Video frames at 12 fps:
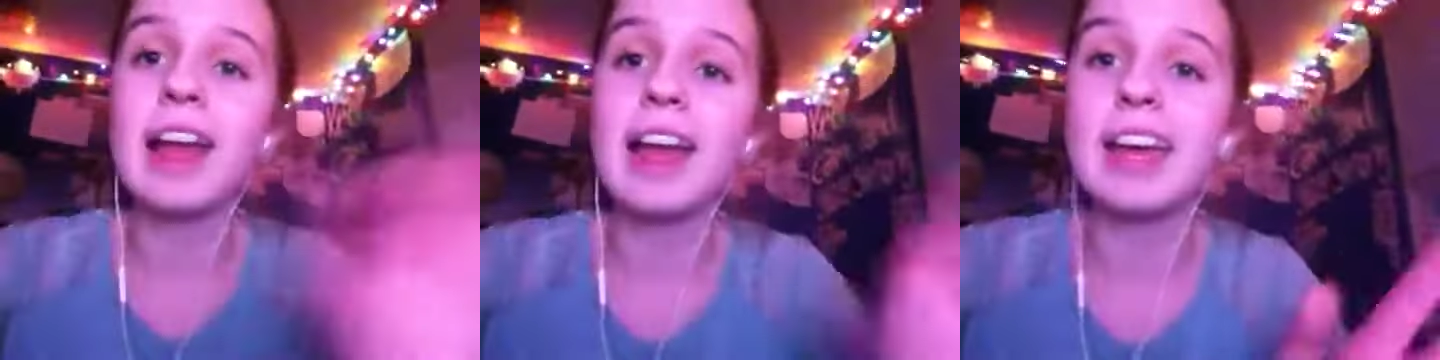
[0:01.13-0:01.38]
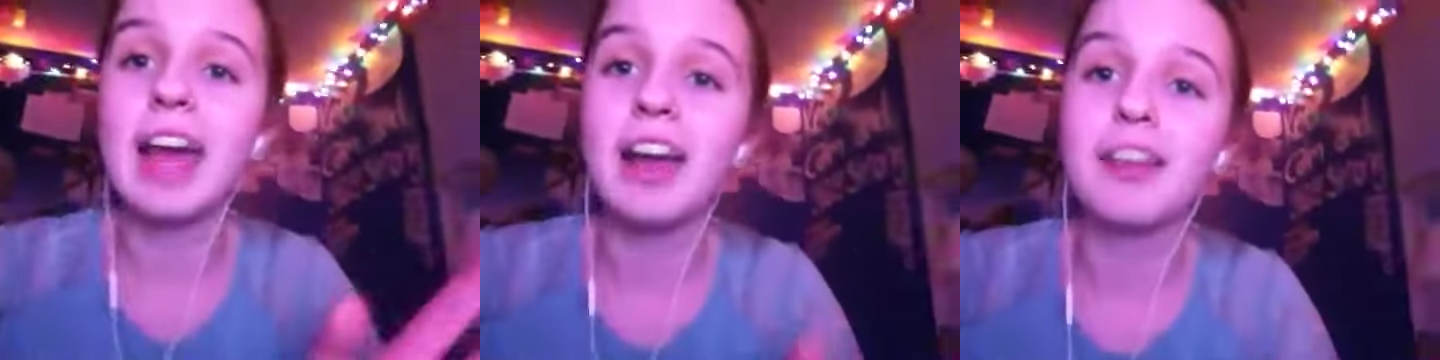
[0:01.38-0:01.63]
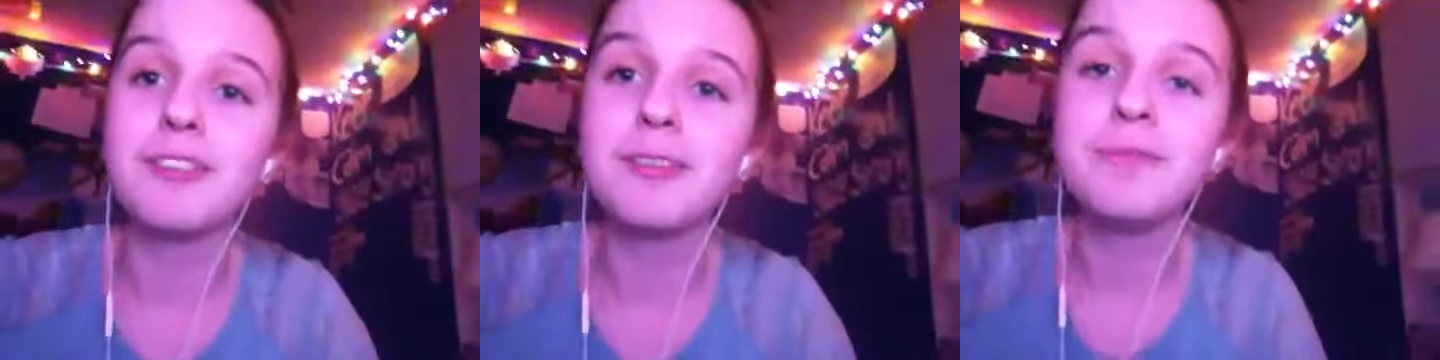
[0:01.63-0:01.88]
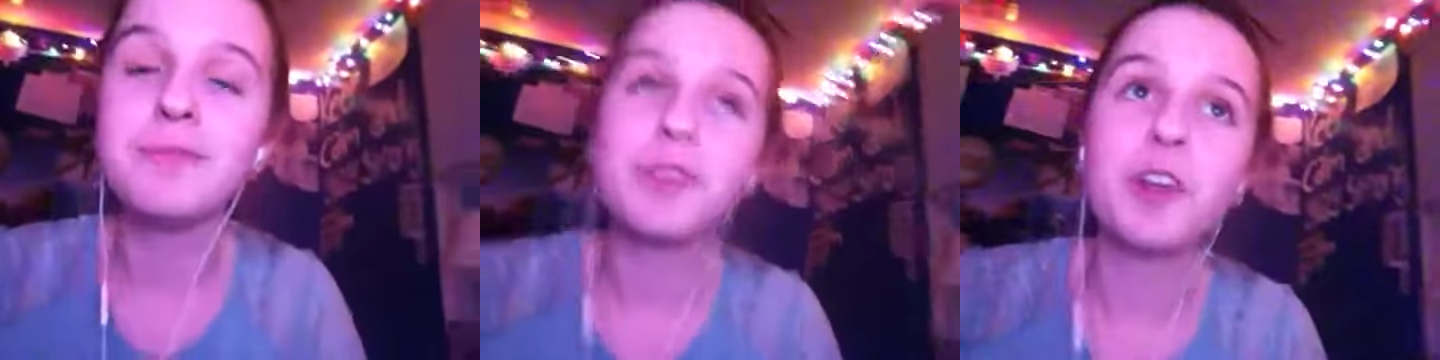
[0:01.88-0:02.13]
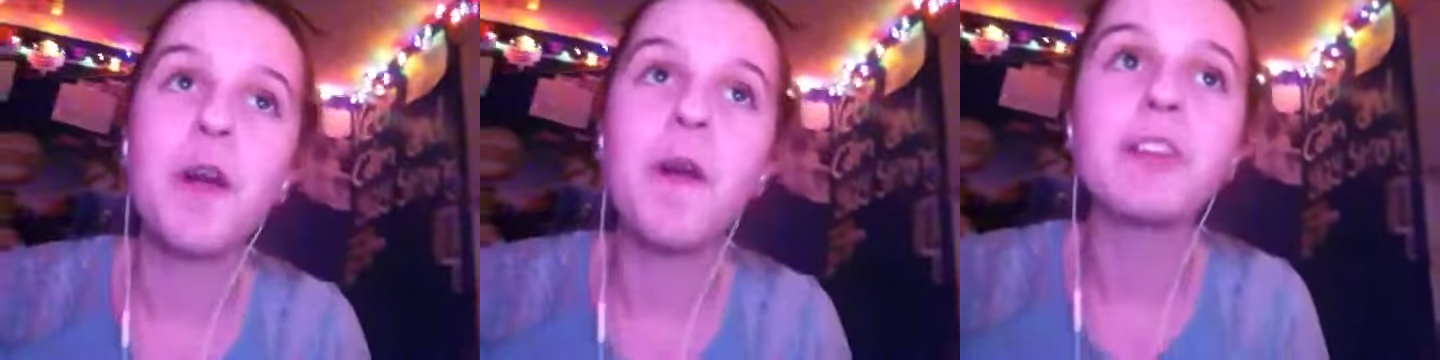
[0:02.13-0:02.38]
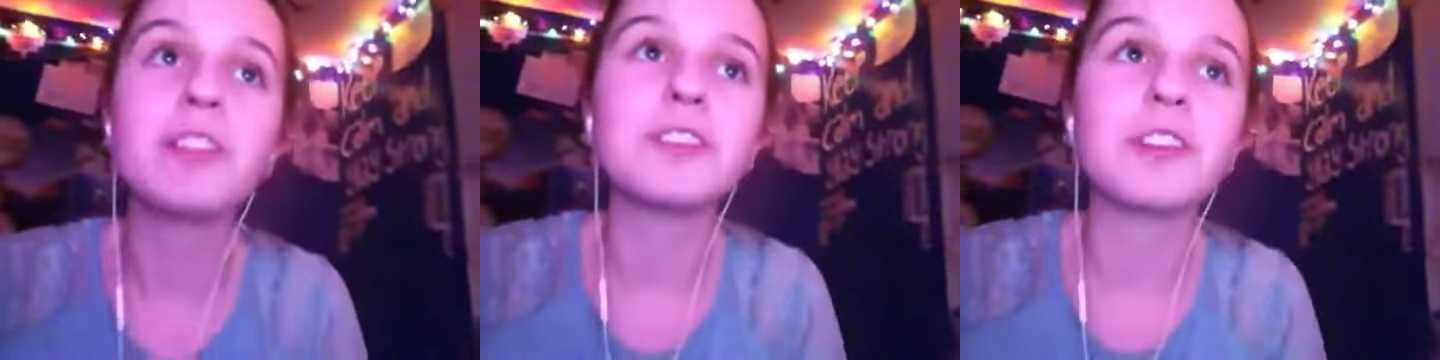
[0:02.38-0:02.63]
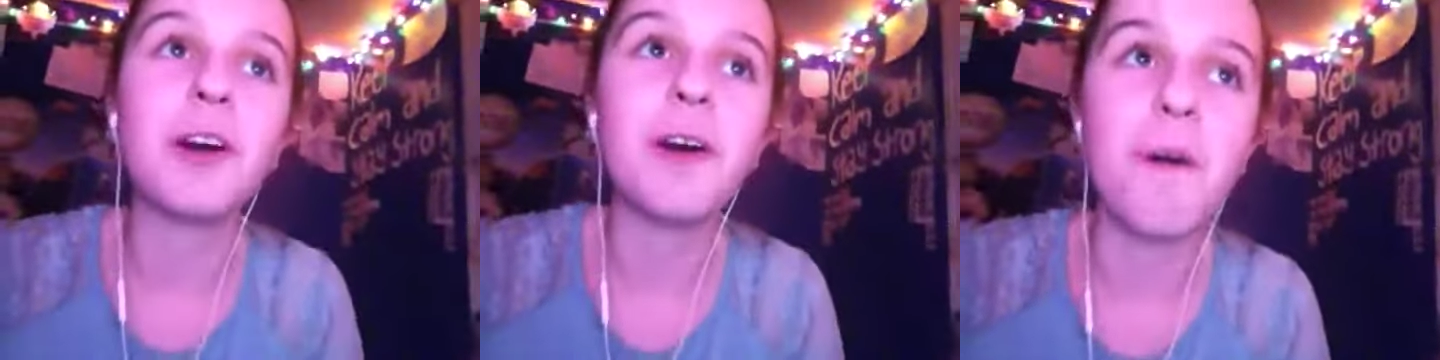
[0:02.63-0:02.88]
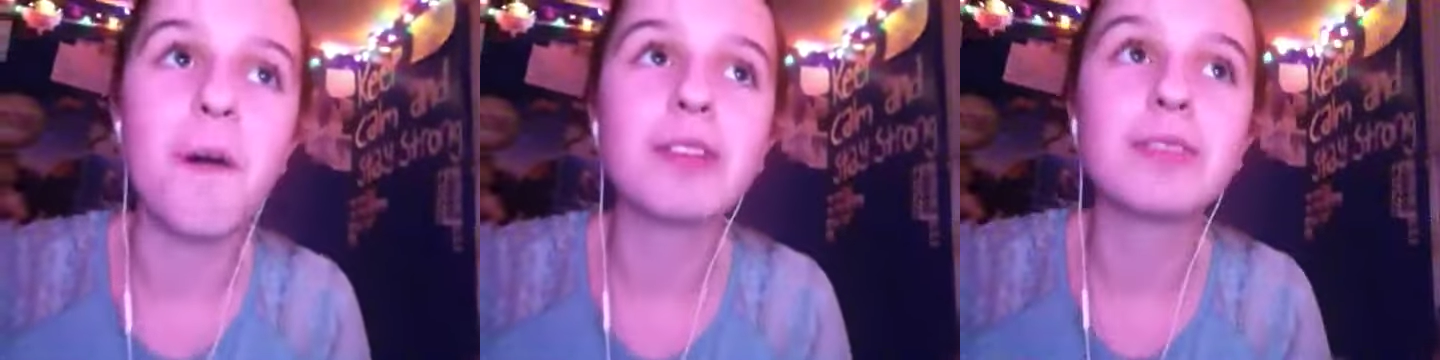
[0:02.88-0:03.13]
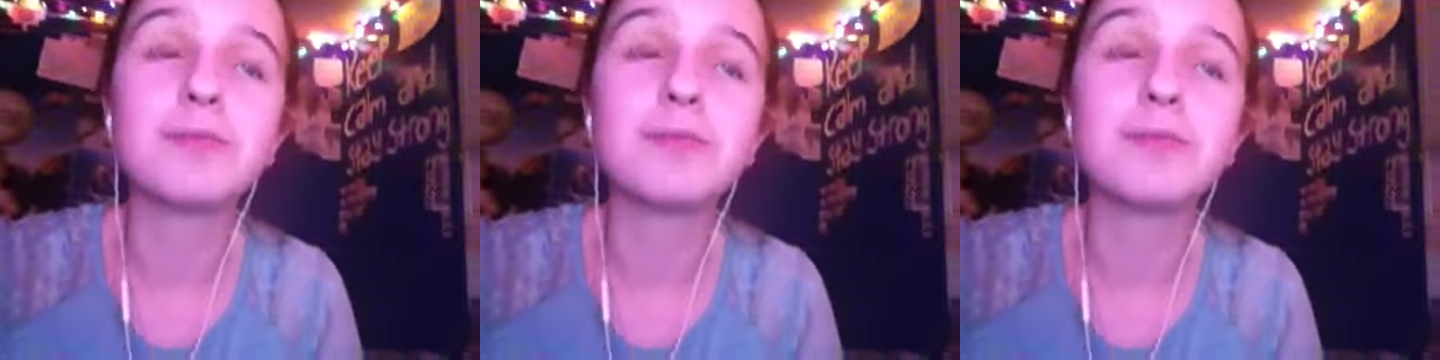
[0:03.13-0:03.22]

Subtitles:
Hey guys, so